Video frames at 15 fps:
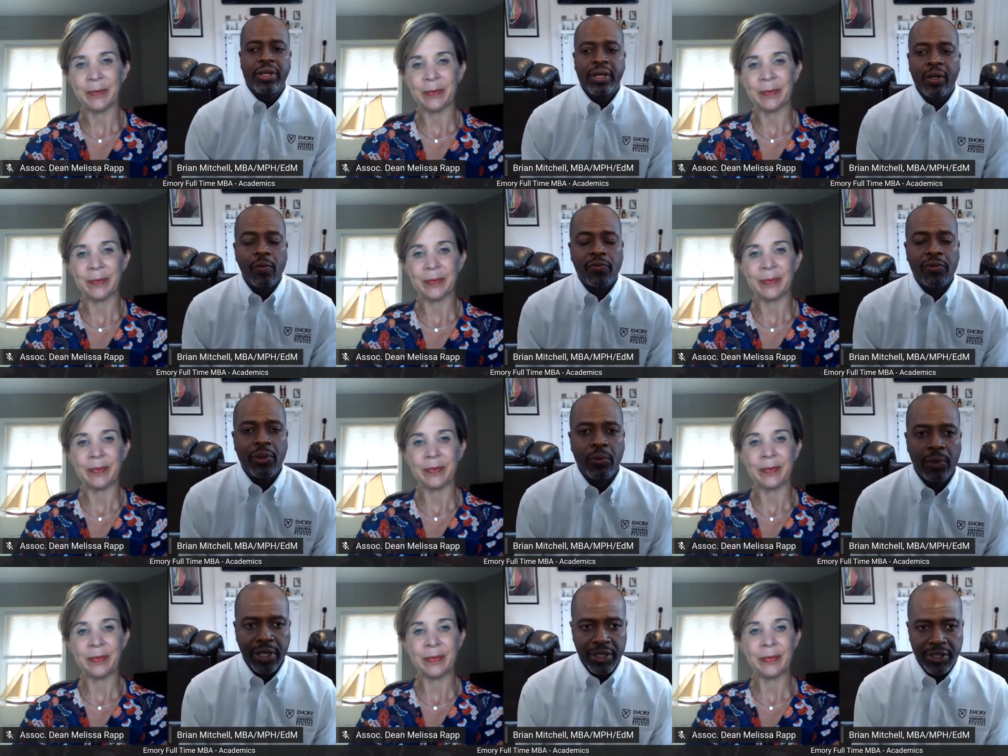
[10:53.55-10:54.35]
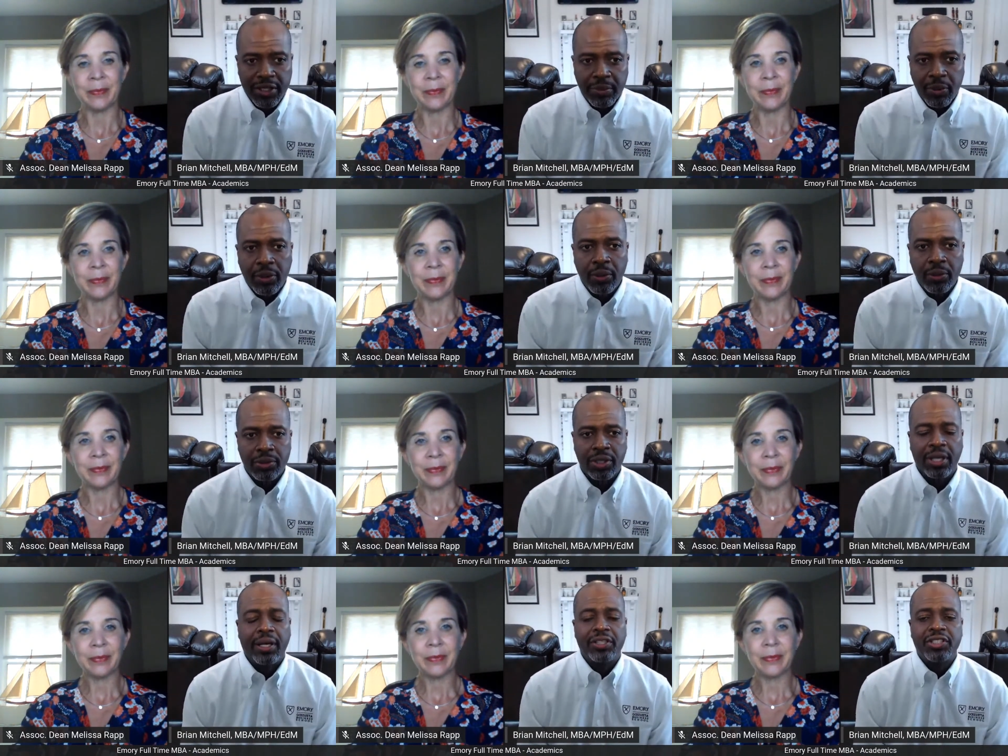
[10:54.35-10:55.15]
Speaker 1: interested in. And hopefully we'll get some
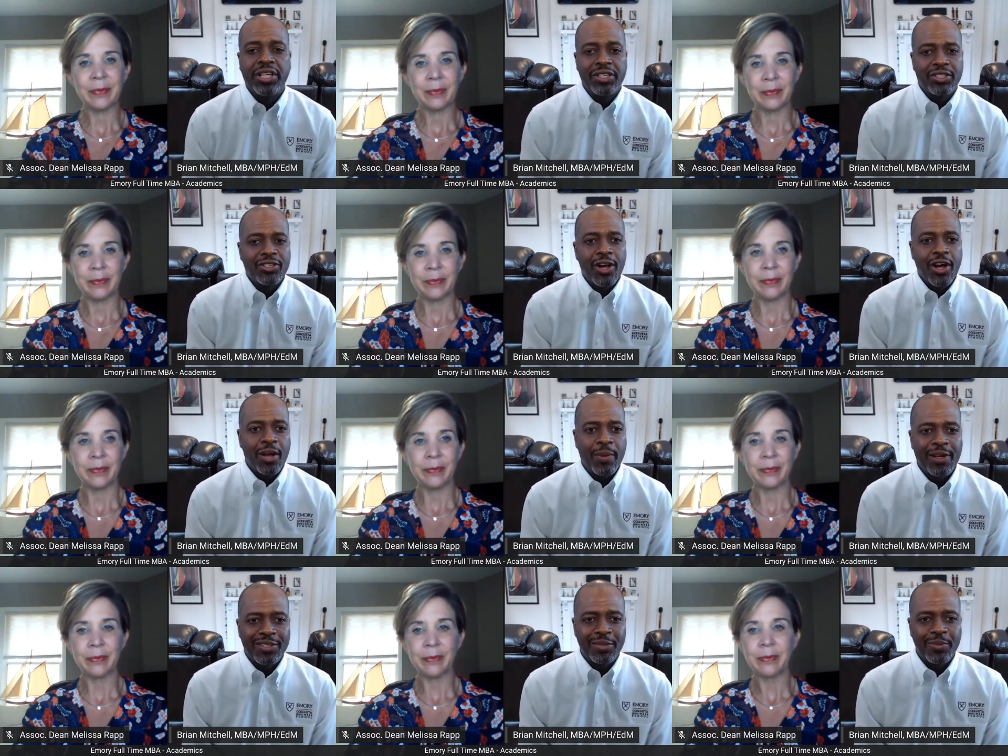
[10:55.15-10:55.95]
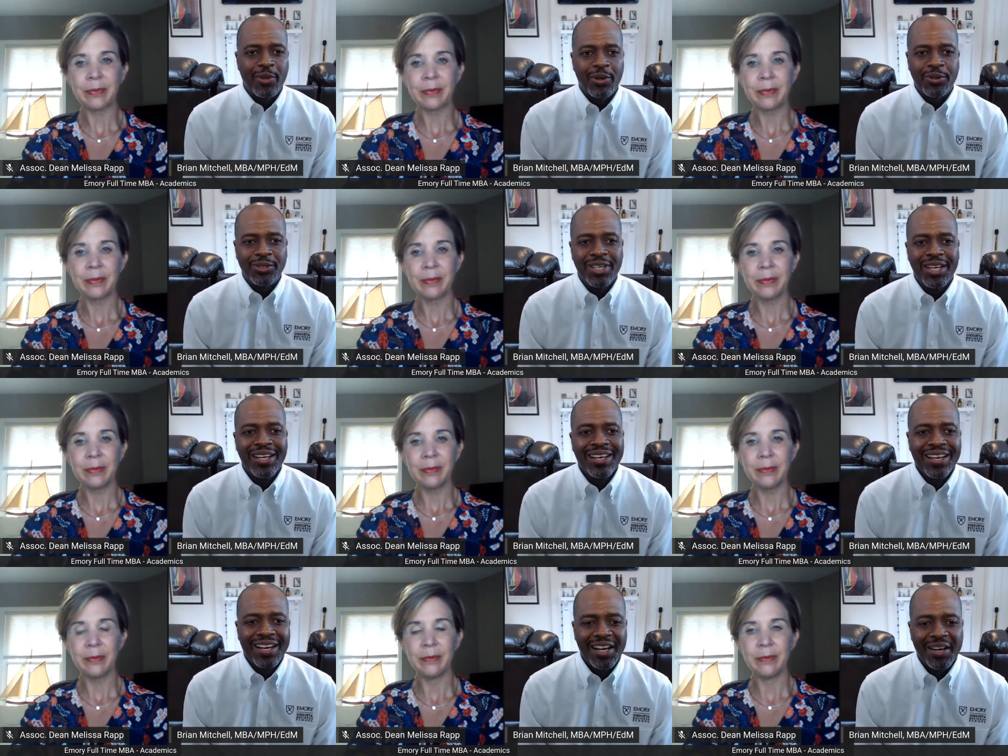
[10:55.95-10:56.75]
of those, uh, a uh, chance to talk about some of
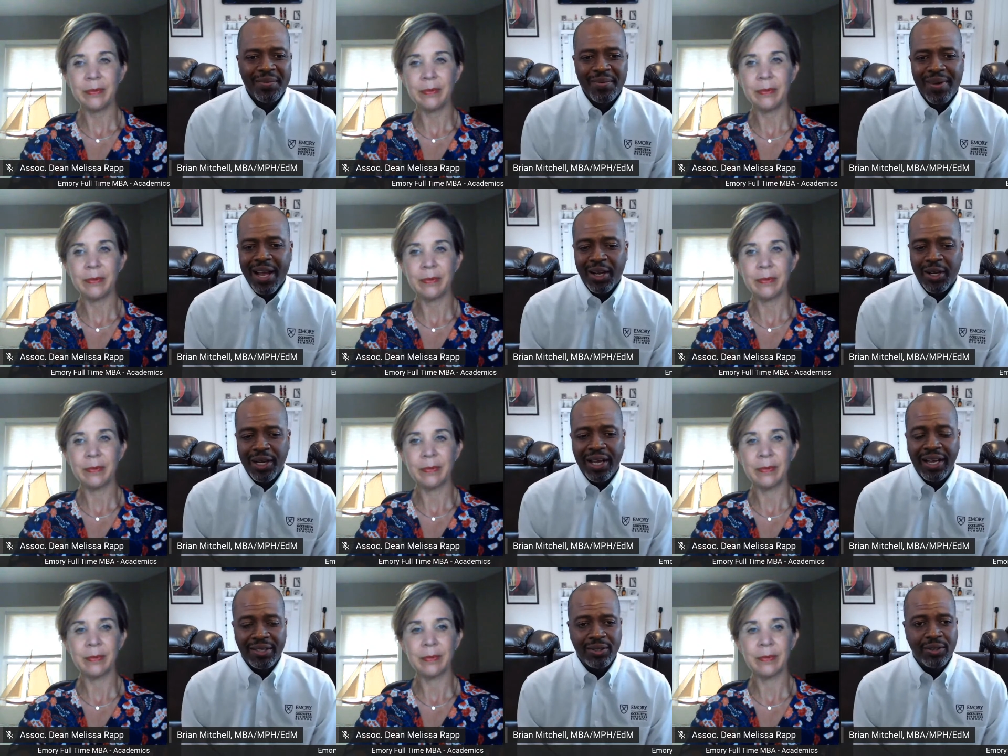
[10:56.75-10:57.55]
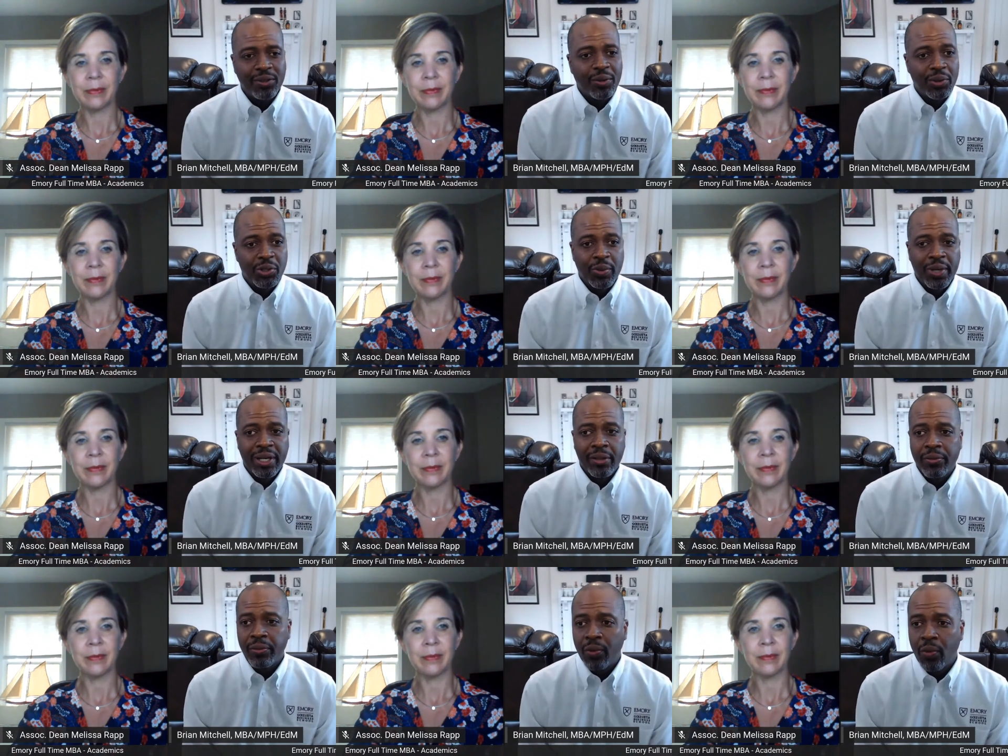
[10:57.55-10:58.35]
those um, at, at
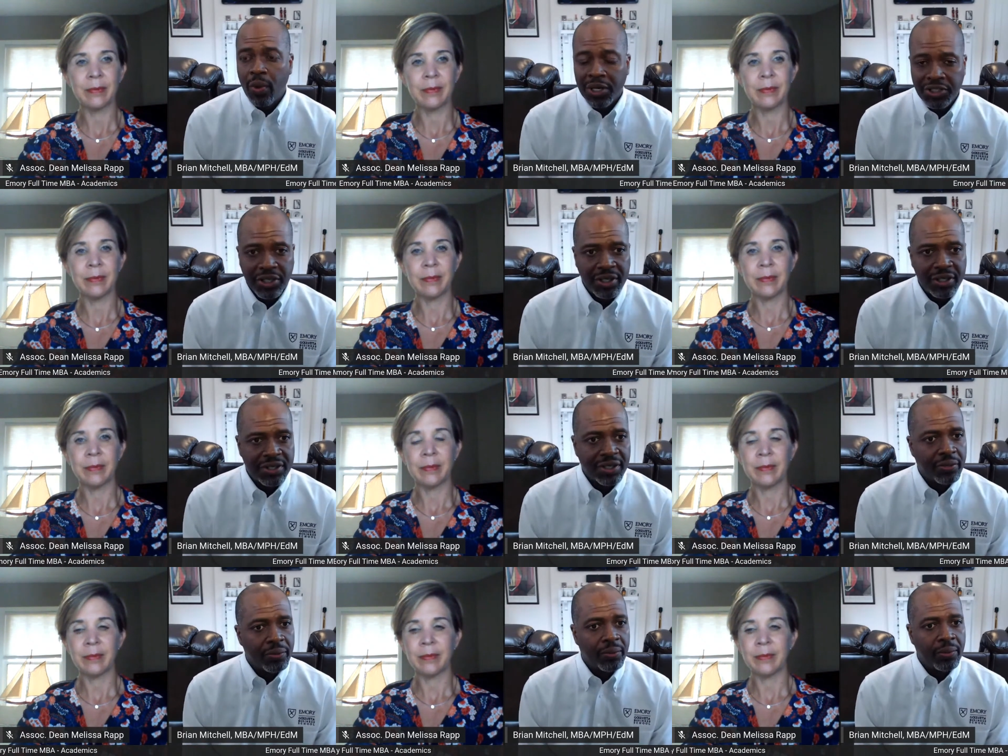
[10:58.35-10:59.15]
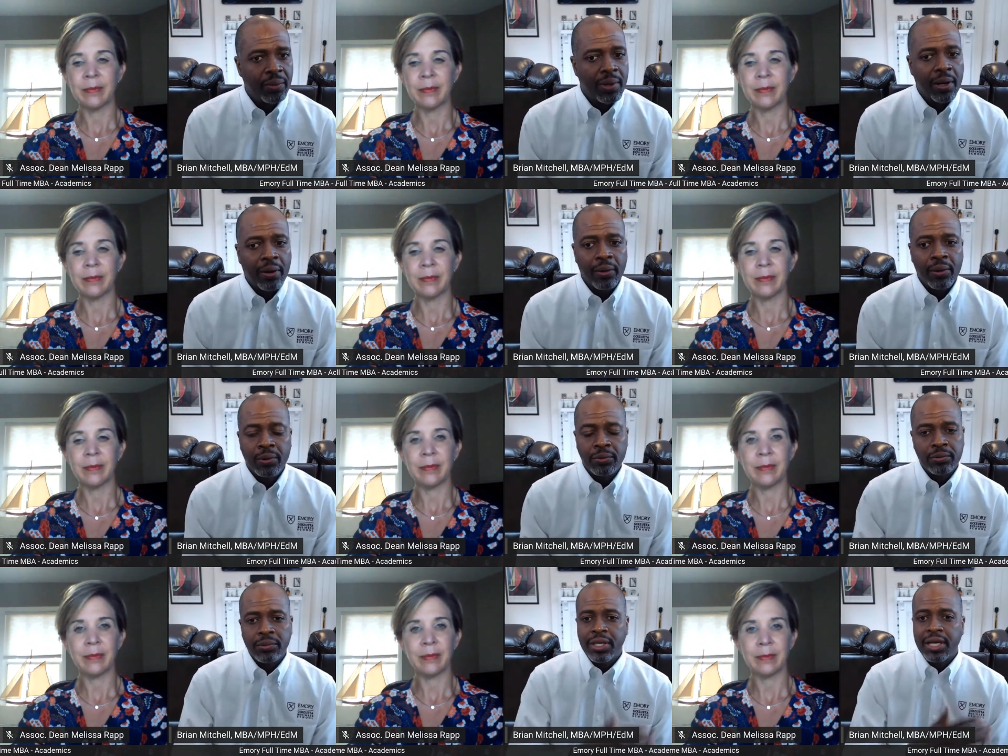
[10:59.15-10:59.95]
Goizueta through questions and through
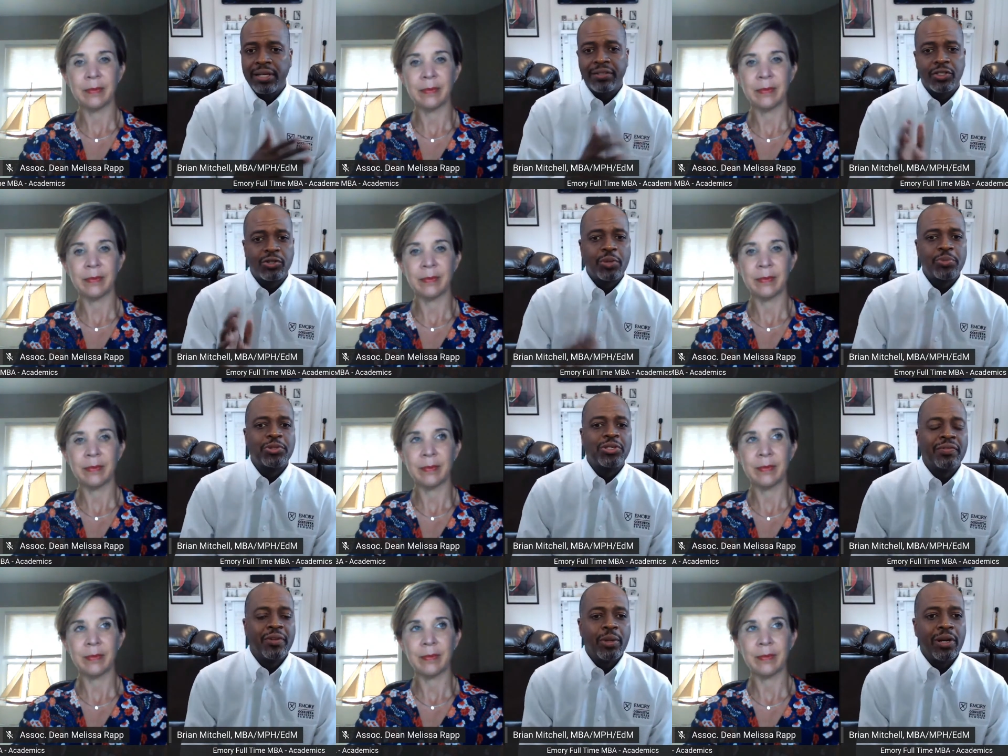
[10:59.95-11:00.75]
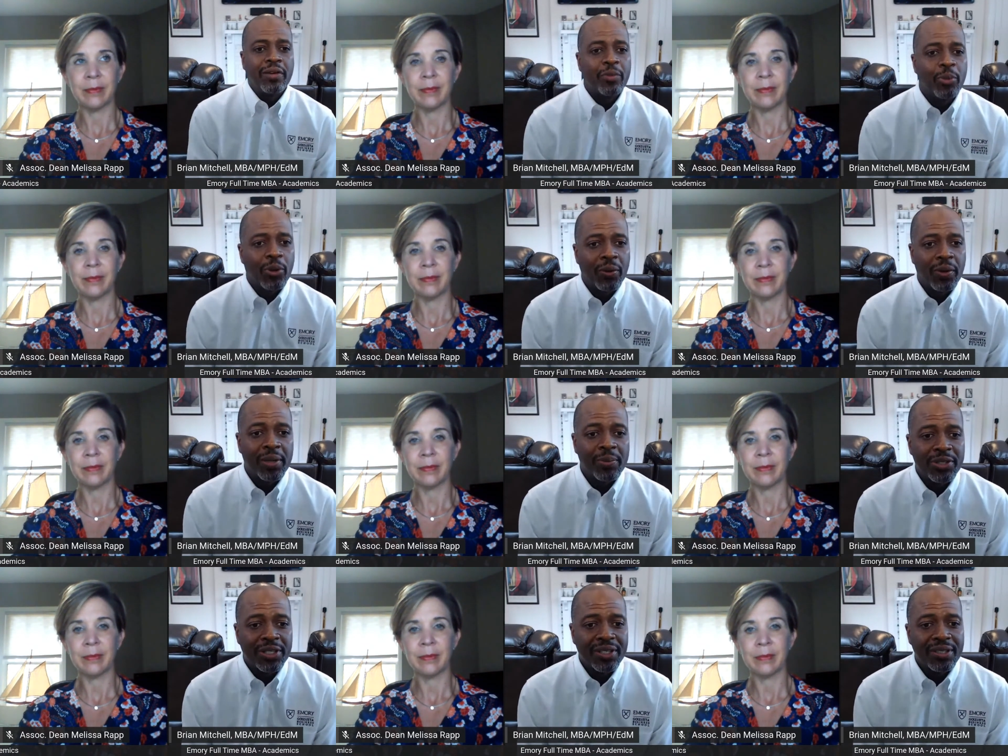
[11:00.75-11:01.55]
our own kind of description of the, of the
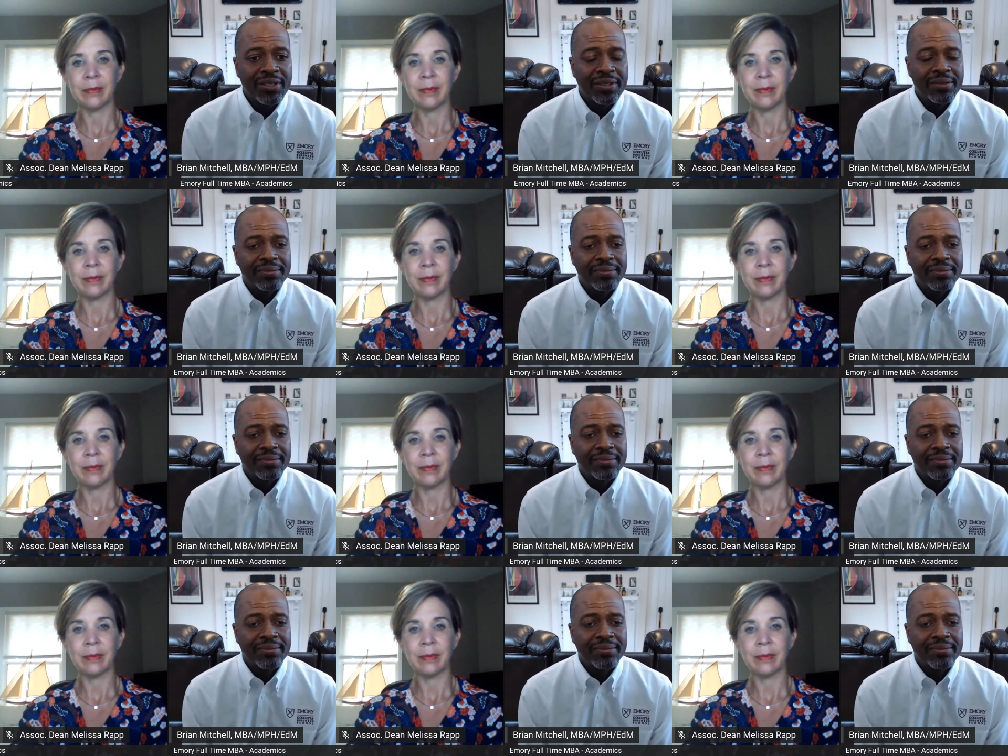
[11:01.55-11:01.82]
programs.